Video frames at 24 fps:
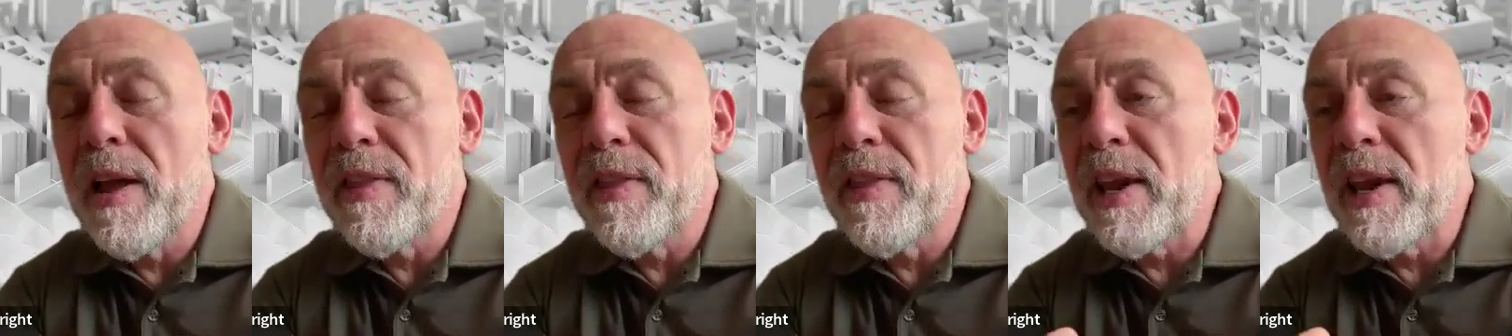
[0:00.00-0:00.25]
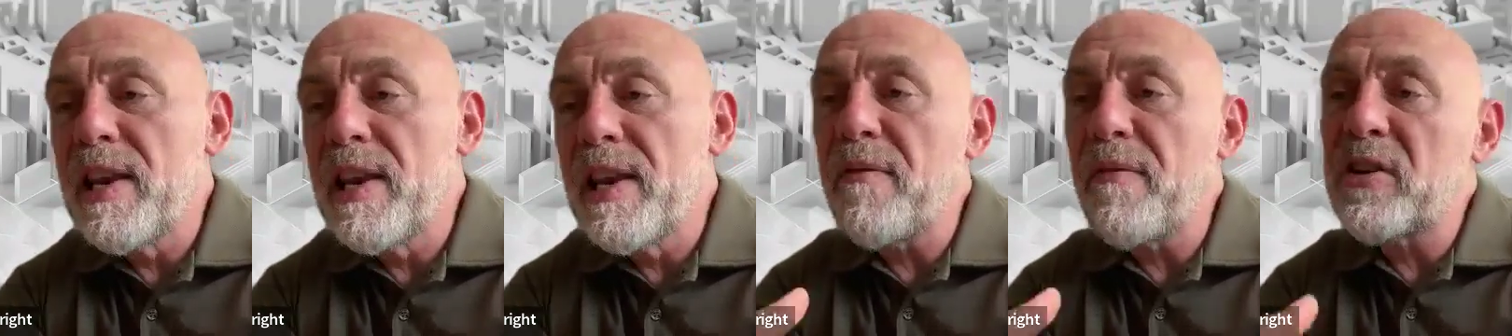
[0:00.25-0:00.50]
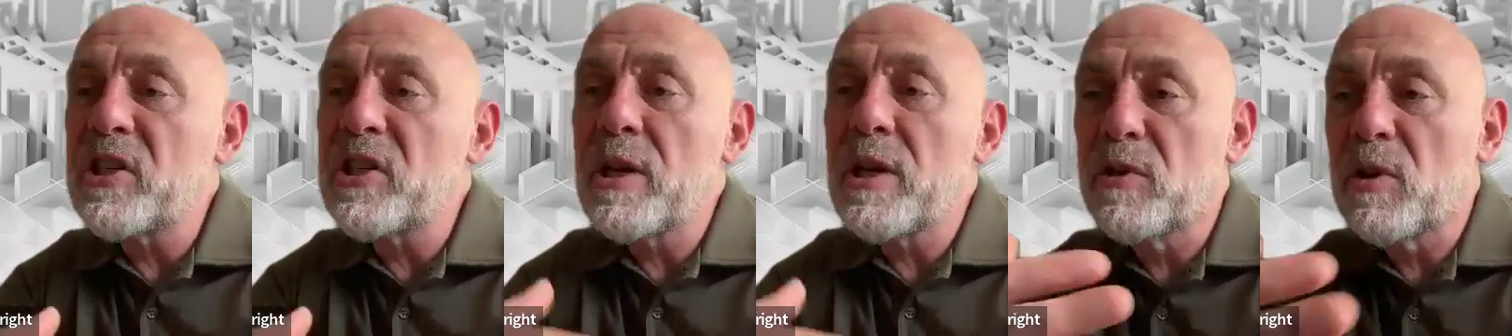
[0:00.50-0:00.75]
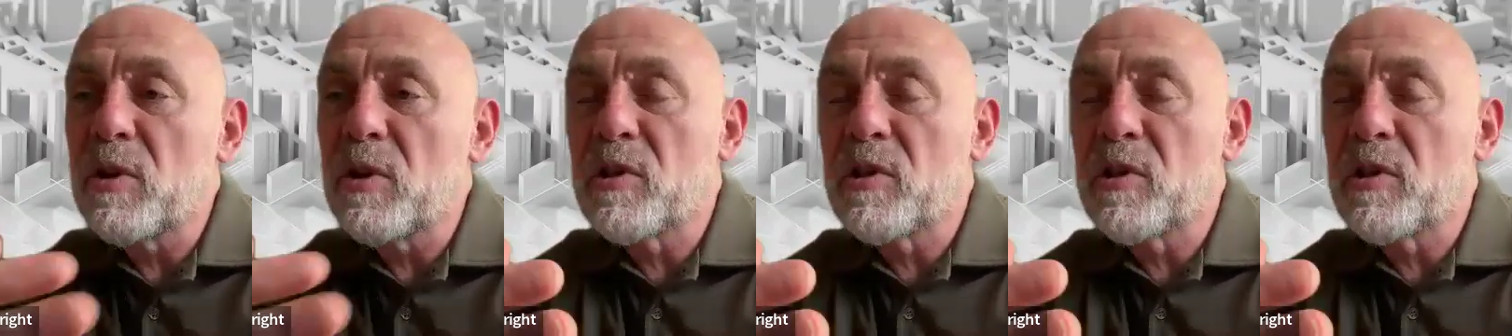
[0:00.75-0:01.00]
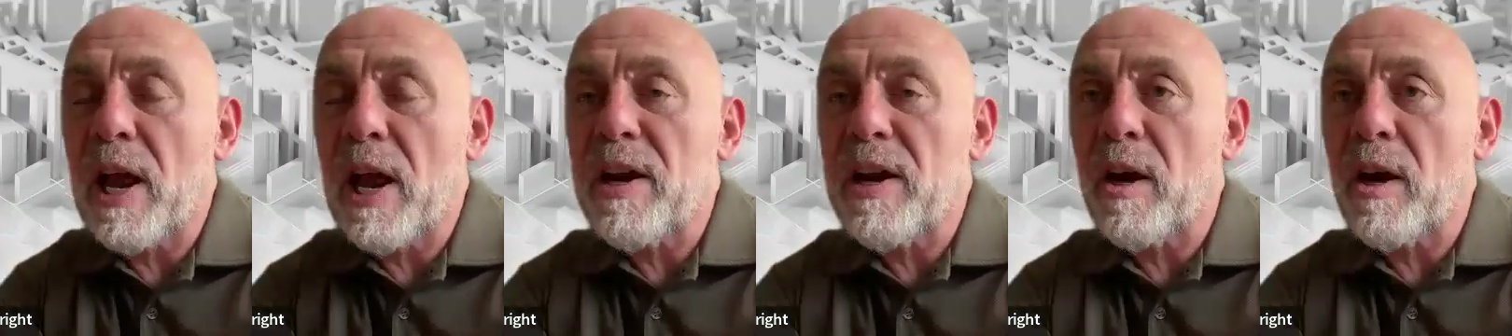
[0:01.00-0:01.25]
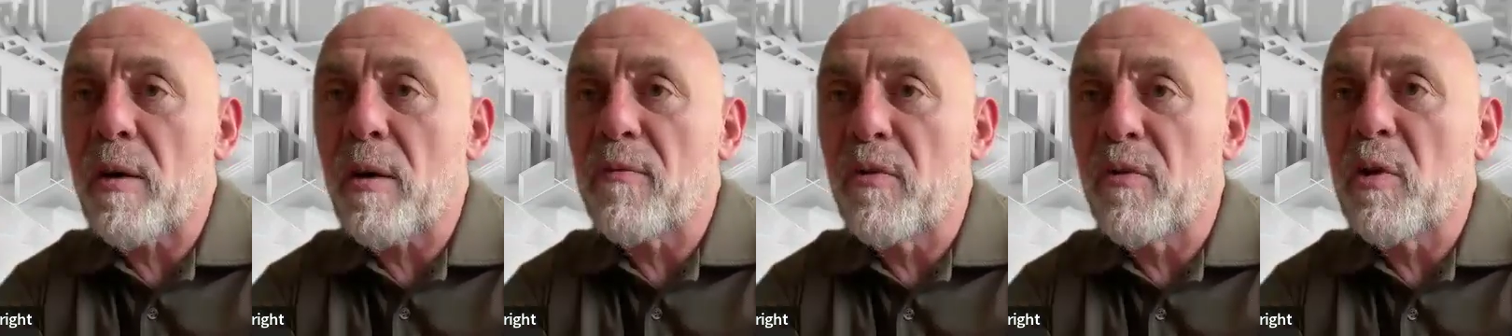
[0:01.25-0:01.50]
They never seem to
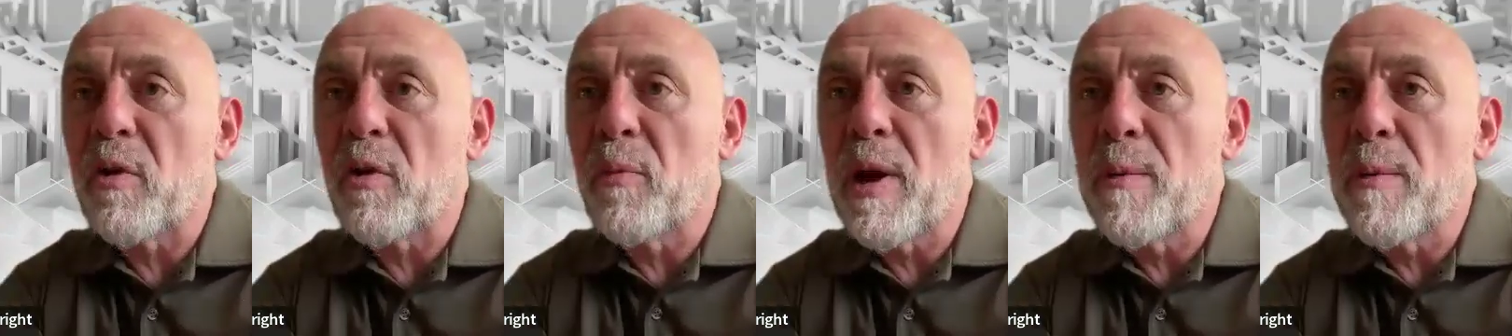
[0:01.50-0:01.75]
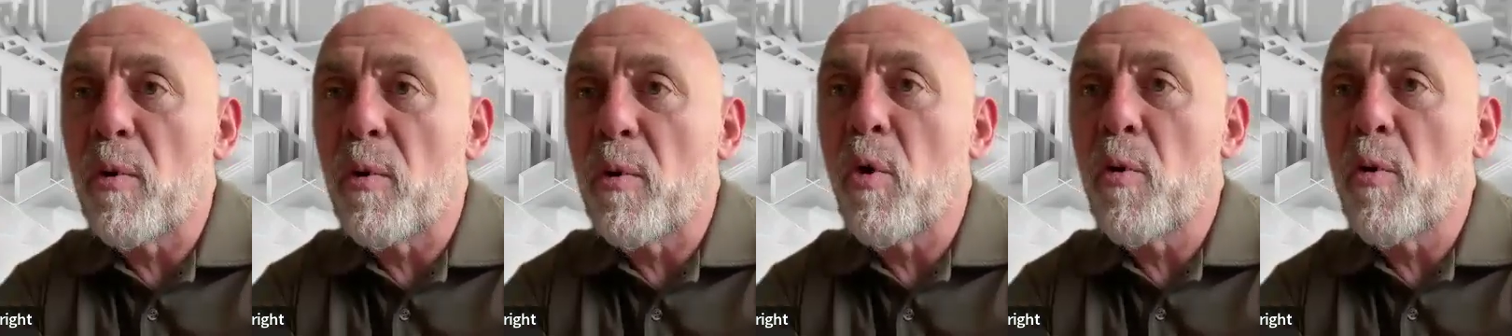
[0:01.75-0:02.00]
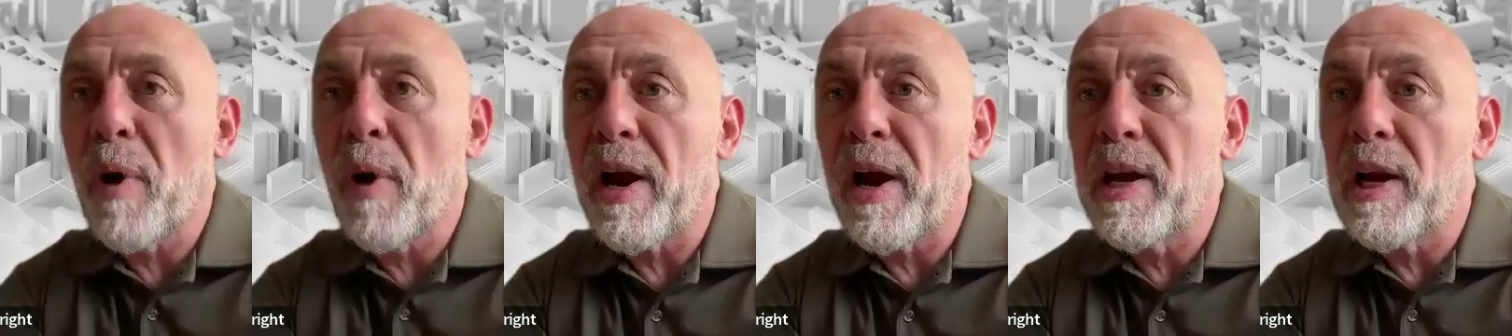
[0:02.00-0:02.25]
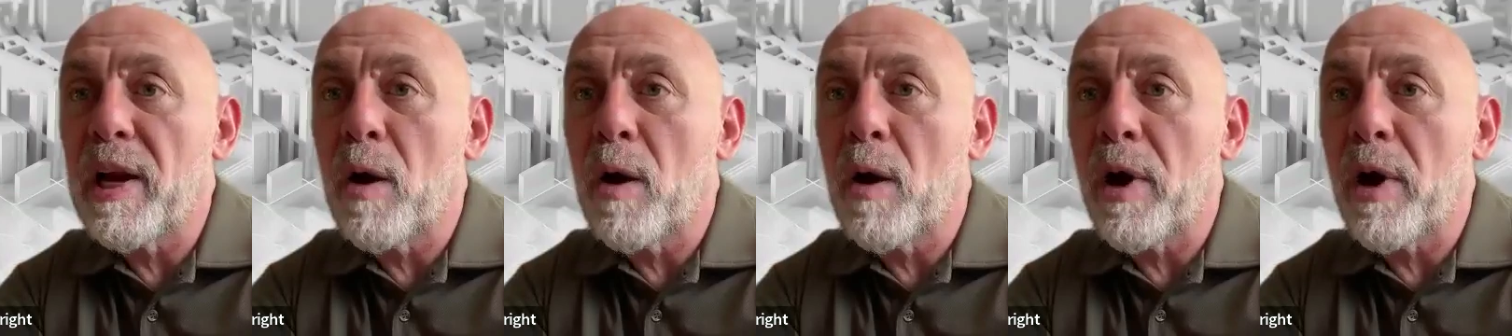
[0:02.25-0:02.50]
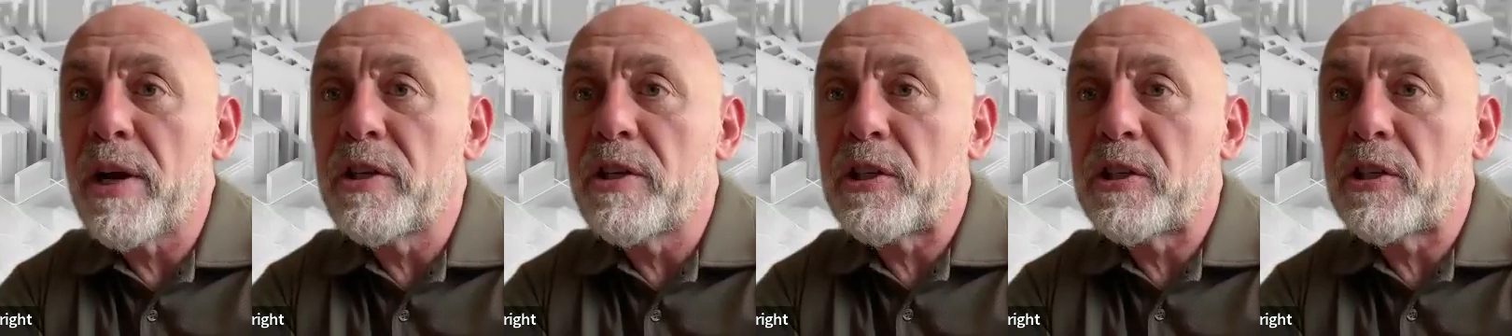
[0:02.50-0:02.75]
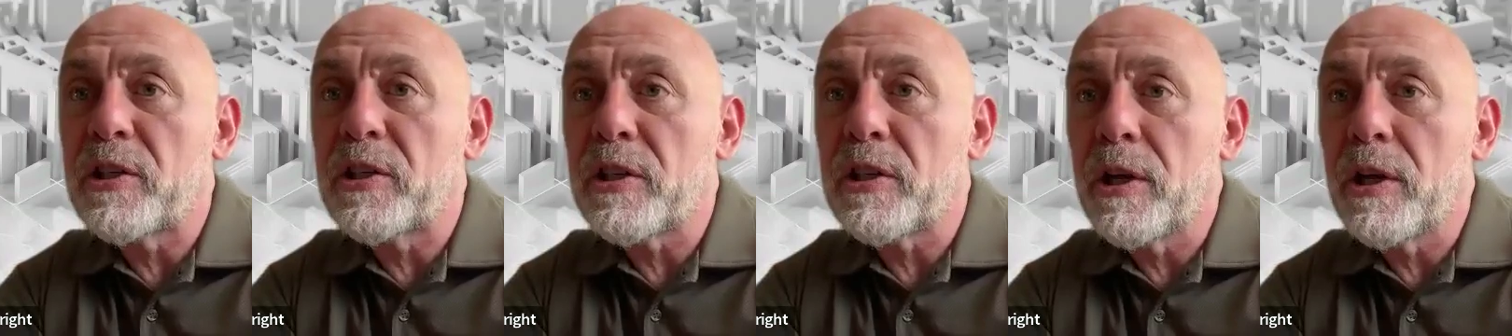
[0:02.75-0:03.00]
stand up for the people who pay their
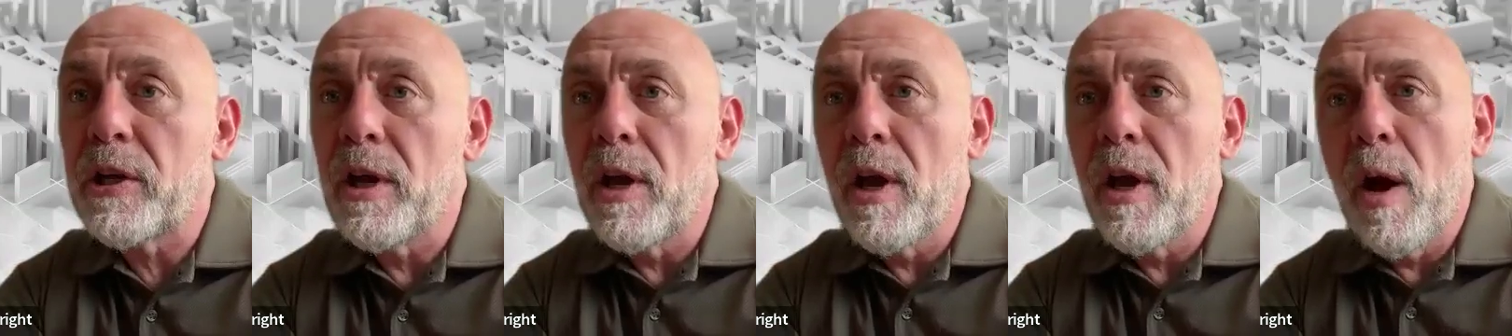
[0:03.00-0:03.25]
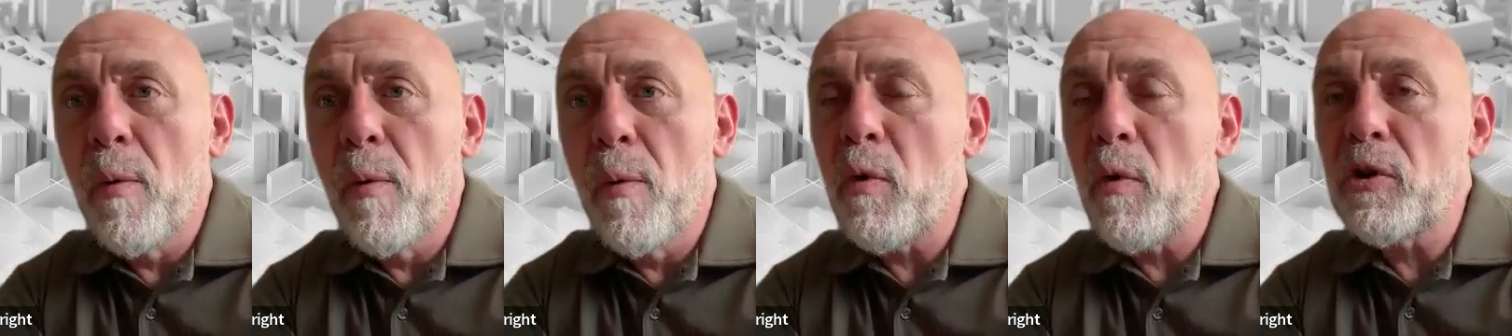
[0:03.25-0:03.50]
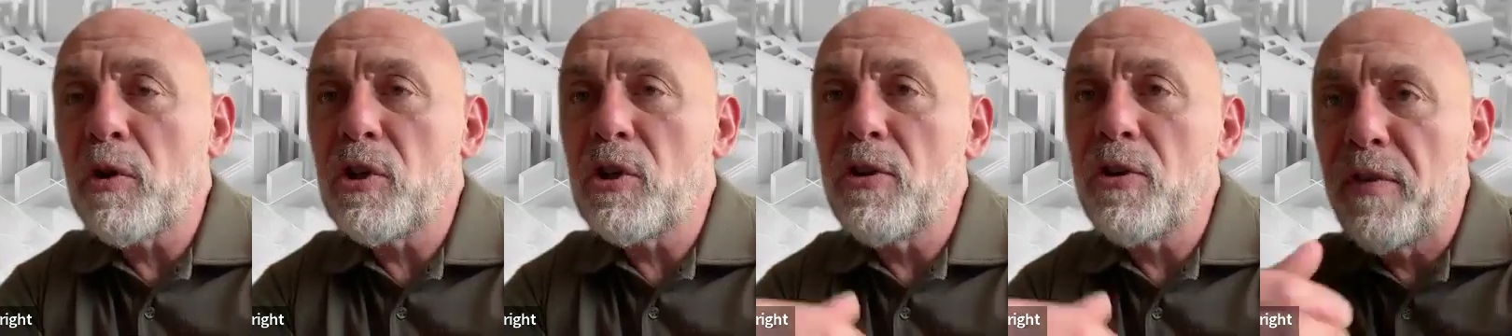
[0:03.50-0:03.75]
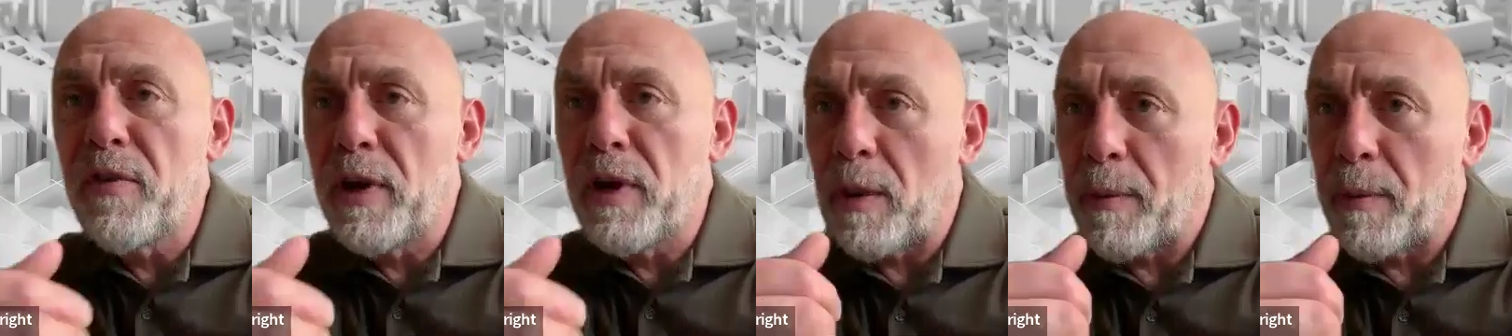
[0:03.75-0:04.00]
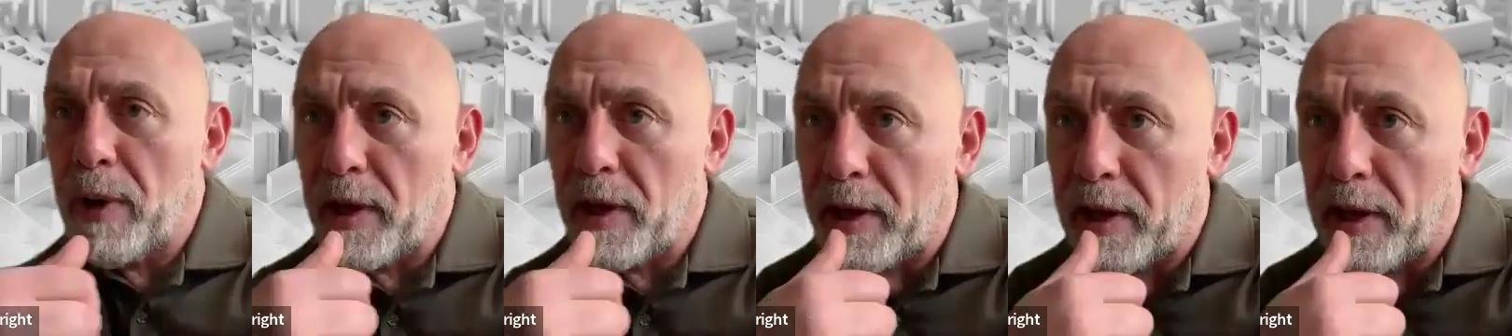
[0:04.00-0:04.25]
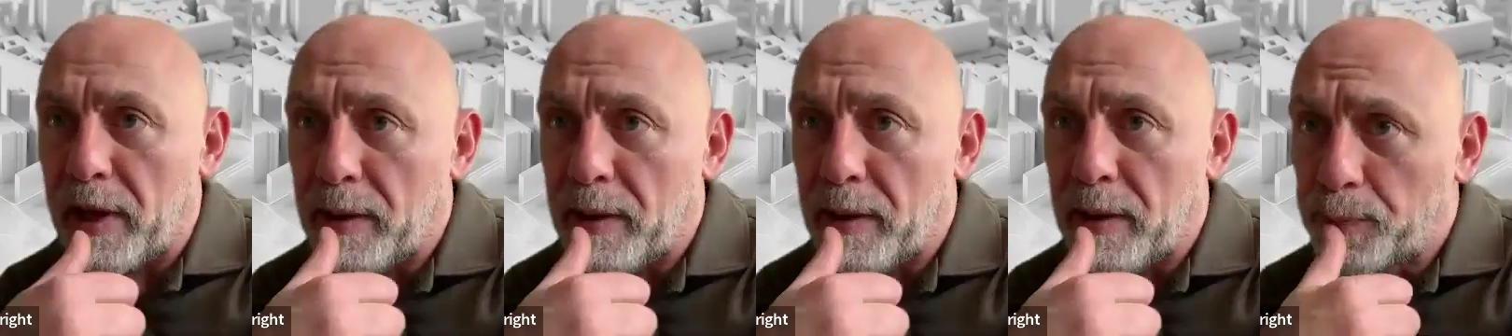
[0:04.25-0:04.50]
wages. Well, what do you feel
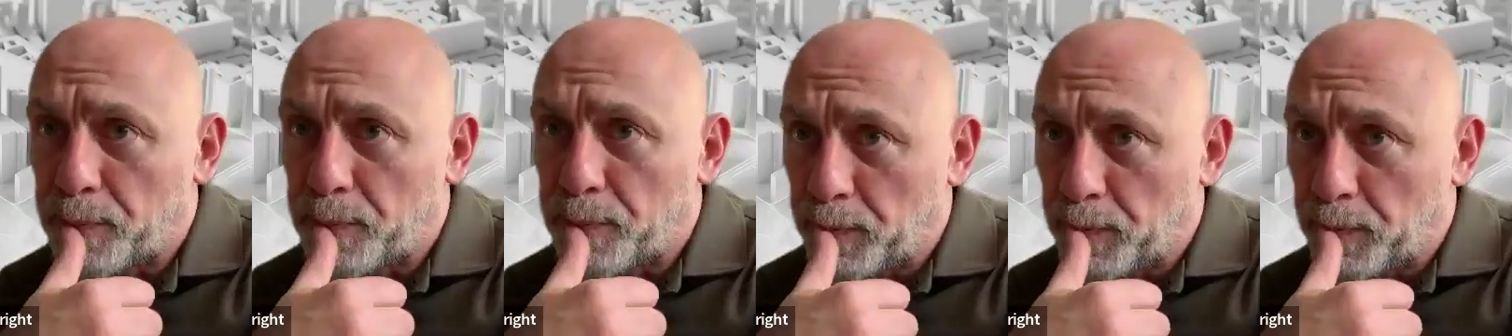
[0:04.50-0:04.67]
about that?